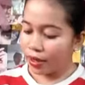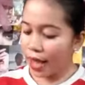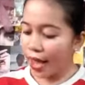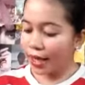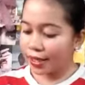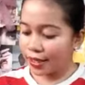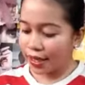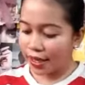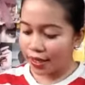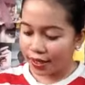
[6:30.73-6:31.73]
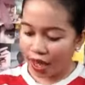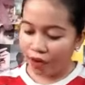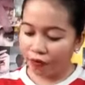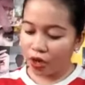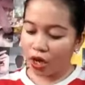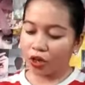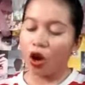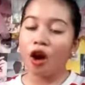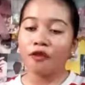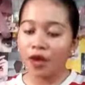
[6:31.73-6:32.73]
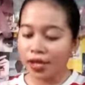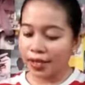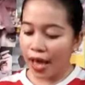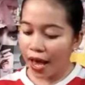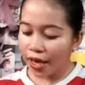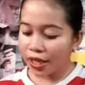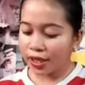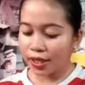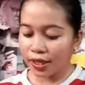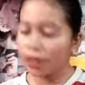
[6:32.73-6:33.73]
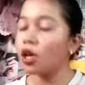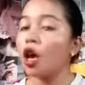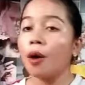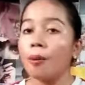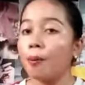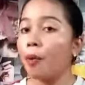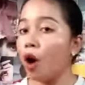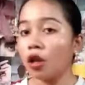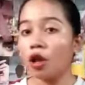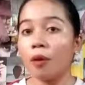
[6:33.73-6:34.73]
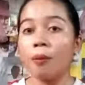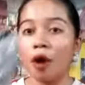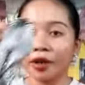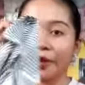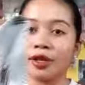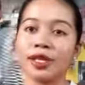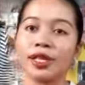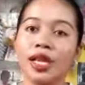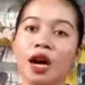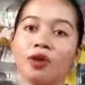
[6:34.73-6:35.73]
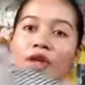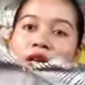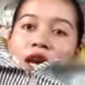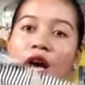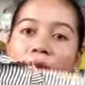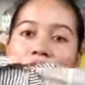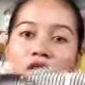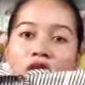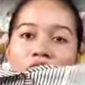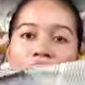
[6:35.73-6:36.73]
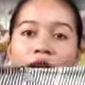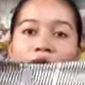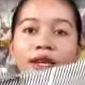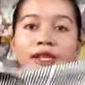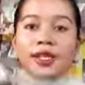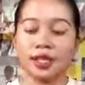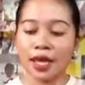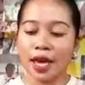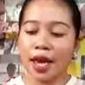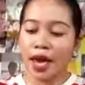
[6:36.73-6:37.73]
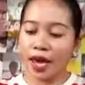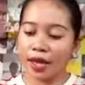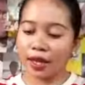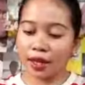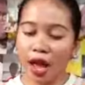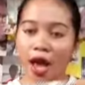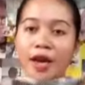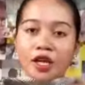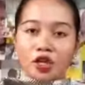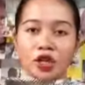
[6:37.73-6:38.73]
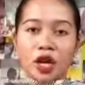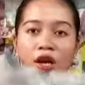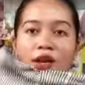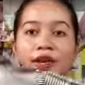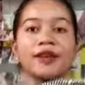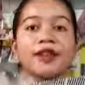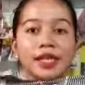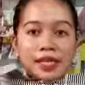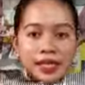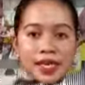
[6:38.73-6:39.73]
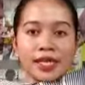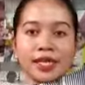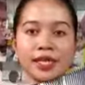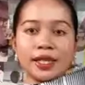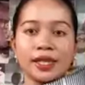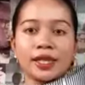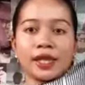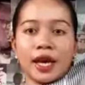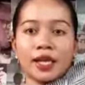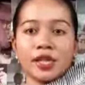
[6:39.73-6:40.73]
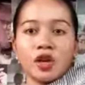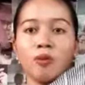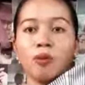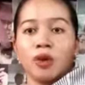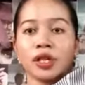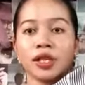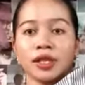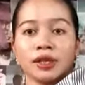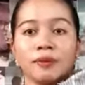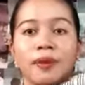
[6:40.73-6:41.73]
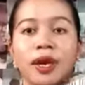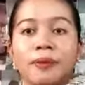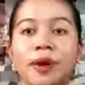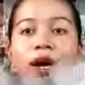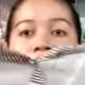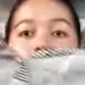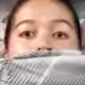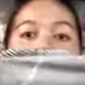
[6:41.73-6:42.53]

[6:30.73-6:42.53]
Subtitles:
next is I've got oversized polo buttons down gihapon siya guys and tie siya. This is the style, so ubos bakan